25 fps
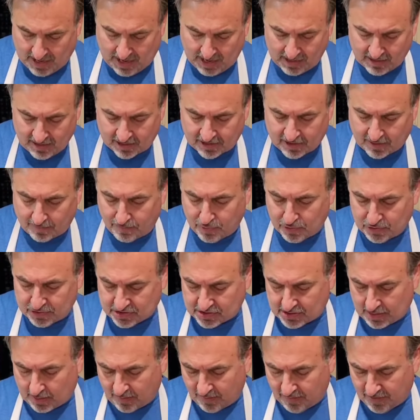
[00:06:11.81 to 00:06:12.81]
and I like to
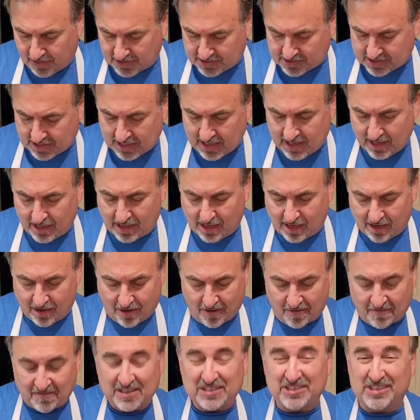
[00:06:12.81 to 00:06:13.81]
put some of this in
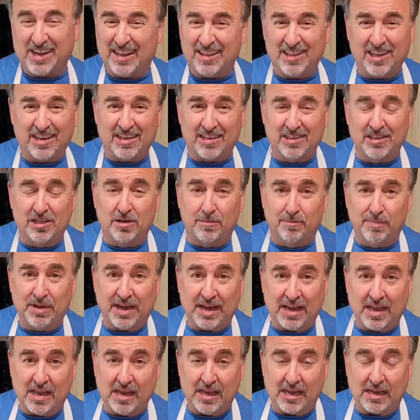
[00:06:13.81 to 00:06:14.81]
here because I like a little
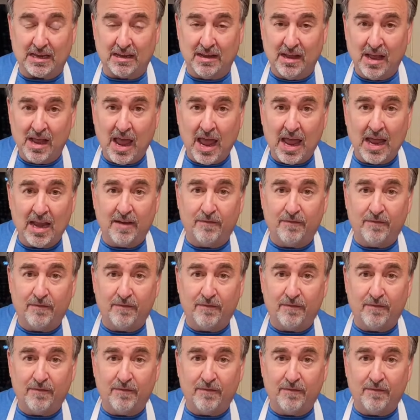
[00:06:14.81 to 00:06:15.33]
bit of heat.